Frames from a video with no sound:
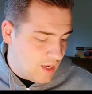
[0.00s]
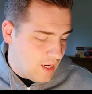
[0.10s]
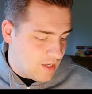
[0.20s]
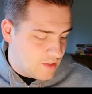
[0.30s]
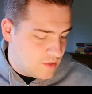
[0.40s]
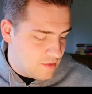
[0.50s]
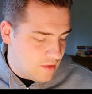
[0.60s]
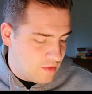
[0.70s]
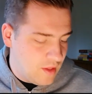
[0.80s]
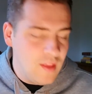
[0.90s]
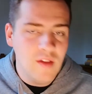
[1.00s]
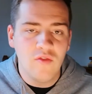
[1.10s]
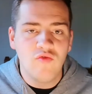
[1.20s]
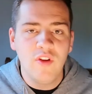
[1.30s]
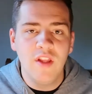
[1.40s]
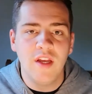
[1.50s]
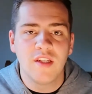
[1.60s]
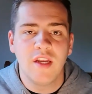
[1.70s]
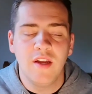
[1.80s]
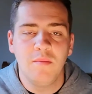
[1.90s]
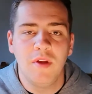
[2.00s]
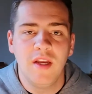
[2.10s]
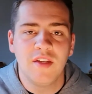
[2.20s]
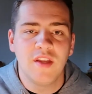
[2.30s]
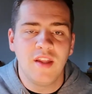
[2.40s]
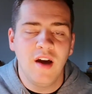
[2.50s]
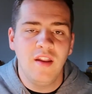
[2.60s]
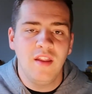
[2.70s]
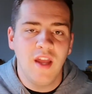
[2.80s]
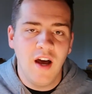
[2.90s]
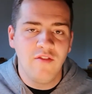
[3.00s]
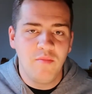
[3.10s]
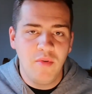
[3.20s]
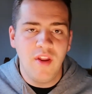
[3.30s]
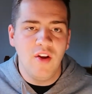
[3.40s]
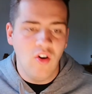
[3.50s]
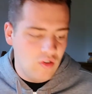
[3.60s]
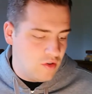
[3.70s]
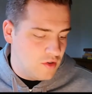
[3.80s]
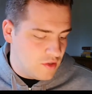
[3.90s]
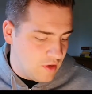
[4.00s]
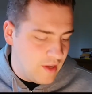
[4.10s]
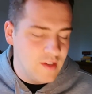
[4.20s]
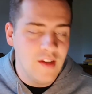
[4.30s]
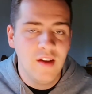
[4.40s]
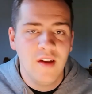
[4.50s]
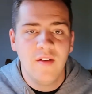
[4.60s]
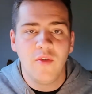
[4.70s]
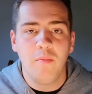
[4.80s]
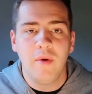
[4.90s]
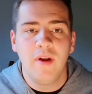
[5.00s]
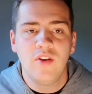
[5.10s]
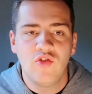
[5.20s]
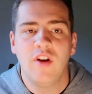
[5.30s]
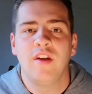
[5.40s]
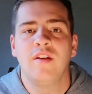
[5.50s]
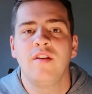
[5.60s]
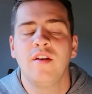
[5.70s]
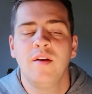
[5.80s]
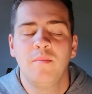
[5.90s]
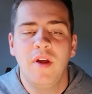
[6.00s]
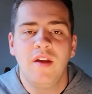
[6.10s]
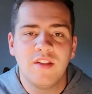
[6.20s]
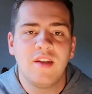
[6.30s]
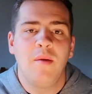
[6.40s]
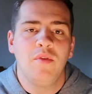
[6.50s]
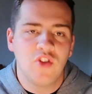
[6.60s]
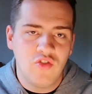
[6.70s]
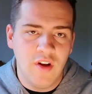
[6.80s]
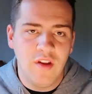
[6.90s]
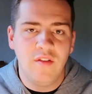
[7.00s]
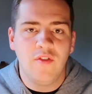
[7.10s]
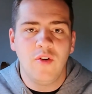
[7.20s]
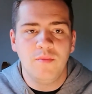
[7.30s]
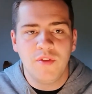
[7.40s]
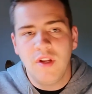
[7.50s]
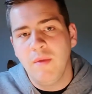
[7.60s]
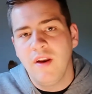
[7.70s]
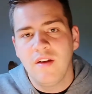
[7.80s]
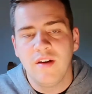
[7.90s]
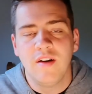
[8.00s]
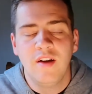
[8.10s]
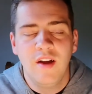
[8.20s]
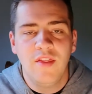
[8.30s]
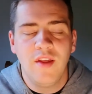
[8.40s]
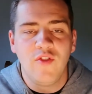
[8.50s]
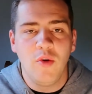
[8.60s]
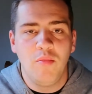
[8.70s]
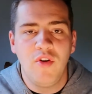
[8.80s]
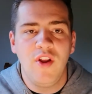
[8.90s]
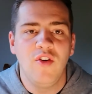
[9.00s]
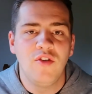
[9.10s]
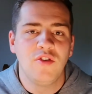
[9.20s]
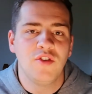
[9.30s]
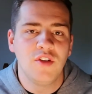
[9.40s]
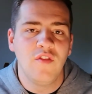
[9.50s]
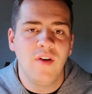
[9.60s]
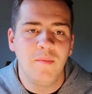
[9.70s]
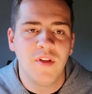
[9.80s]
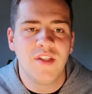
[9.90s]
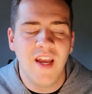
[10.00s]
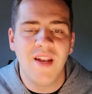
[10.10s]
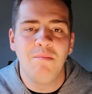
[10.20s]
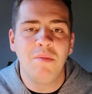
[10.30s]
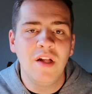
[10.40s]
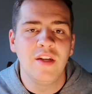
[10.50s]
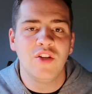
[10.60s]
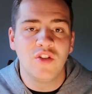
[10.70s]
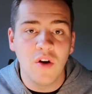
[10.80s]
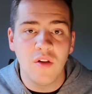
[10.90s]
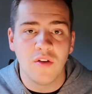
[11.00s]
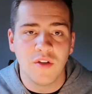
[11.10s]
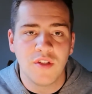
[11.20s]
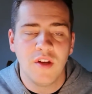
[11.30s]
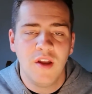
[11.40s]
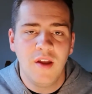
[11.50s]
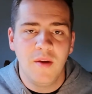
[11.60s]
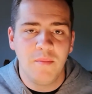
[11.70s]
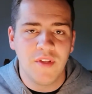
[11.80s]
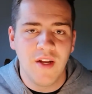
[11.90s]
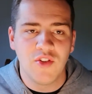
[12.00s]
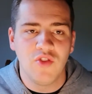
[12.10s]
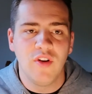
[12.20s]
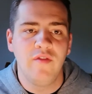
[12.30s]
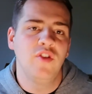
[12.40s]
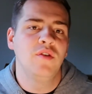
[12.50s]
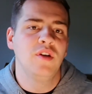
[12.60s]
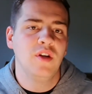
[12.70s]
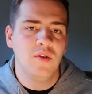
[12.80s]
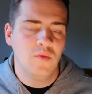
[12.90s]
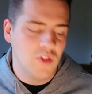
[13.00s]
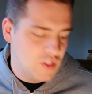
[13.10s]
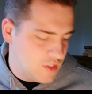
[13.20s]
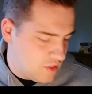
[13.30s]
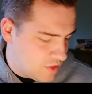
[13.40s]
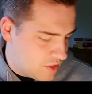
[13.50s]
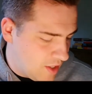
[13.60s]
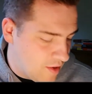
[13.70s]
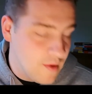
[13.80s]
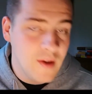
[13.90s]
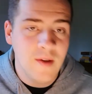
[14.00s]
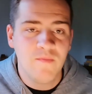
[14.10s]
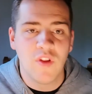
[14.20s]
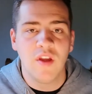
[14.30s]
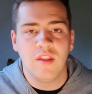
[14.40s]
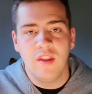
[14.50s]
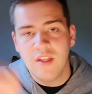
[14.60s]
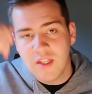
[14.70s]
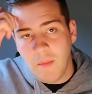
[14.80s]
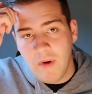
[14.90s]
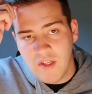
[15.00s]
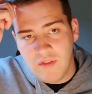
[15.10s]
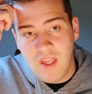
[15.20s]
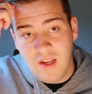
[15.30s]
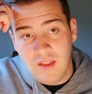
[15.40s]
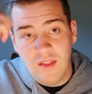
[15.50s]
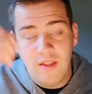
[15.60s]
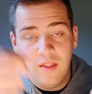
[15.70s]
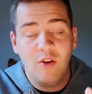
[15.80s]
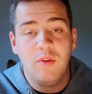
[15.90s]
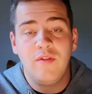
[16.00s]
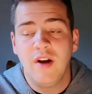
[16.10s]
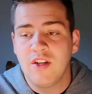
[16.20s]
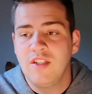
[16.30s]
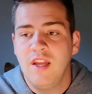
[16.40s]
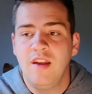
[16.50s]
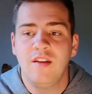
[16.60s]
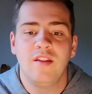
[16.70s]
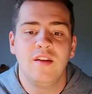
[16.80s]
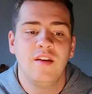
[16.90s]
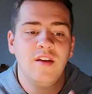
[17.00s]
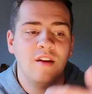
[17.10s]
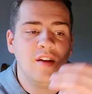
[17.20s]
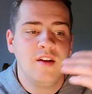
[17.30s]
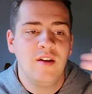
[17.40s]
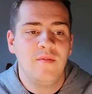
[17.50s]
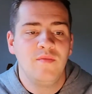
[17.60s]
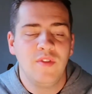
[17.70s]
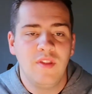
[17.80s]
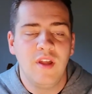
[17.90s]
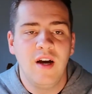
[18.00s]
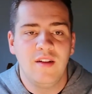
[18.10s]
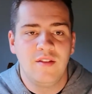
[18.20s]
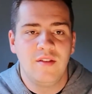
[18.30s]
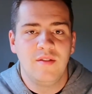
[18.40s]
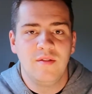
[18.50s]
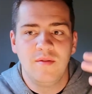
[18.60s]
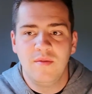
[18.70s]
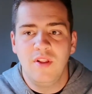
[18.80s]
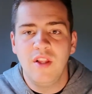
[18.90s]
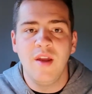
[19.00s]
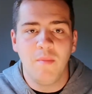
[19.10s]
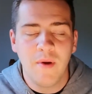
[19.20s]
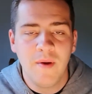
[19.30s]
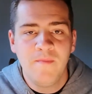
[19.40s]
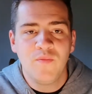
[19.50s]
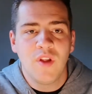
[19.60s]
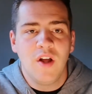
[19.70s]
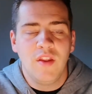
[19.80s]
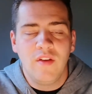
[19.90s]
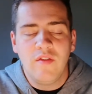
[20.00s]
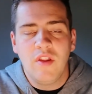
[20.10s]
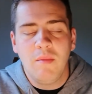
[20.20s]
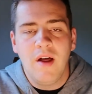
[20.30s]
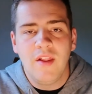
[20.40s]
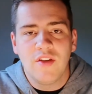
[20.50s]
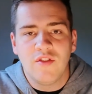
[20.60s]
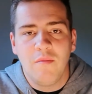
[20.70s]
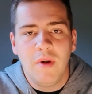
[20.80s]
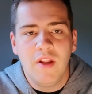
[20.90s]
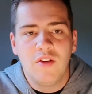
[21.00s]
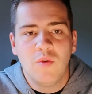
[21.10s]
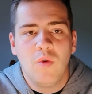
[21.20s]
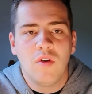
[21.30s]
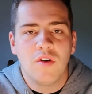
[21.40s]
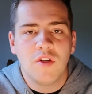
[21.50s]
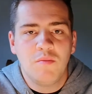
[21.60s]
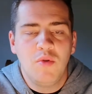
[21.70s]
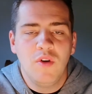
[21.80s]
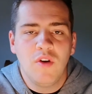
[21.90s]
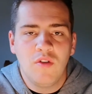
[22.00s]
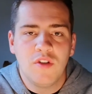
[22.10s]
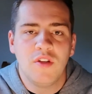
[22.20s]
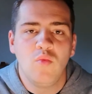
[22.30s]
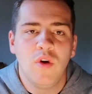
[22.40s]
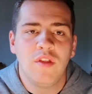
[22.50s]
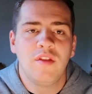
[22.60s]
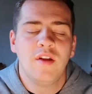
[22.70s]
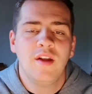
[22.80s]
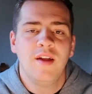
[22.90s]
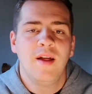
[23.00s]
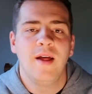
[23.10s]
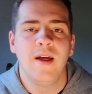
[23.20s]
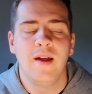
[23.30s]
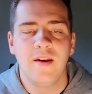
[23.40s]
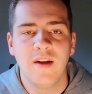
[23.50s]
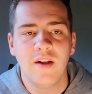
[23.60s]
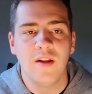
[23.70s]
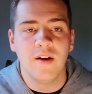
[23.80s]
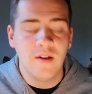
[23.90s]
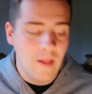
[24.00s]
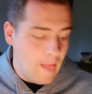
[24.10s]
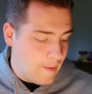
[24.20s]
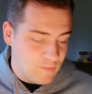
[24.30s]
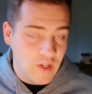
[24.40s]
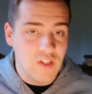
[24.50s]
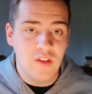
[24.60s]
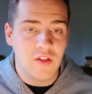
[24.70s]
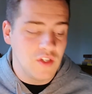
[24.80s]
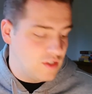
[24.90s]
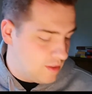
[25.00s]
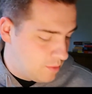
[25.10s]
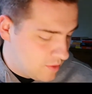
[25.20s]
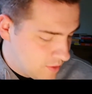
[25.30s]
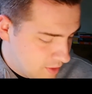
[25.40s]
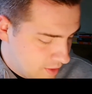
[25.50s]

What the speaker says: And the thing that really excited me is they currently have pre-orders already from big established trucking firms in America. They've got pre-orders of up to $10 billion in potential revenue, which is just insane. To think these companies have taken, they've actually taken that leap, and they've given them that sort of money towards putting orders in with Nikola. I just think that's incredible.